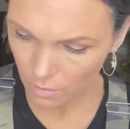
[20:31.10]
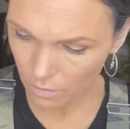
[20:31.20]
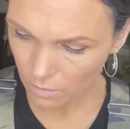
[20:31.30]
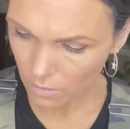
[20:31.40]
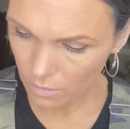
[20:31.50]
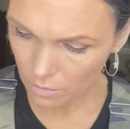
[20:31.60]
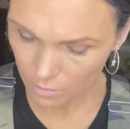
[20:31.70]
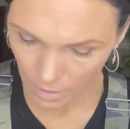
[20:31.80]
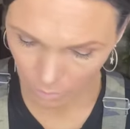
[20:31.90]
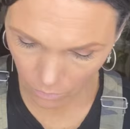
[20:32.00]
This is
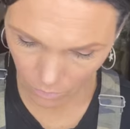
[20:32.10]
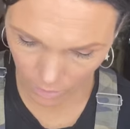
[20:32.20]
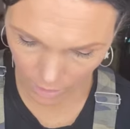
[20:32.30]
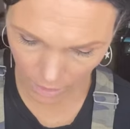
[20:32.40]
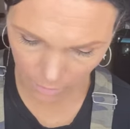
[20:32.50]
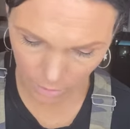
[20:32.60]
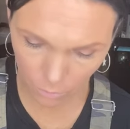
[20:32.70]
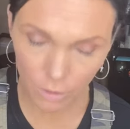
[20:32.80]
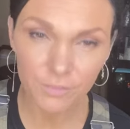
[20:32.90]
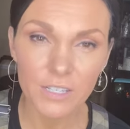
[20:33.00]
my, it came in a
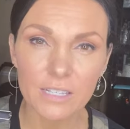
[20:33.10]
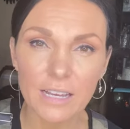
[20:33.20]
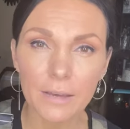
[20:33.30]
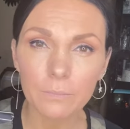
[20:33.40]
Morphe set.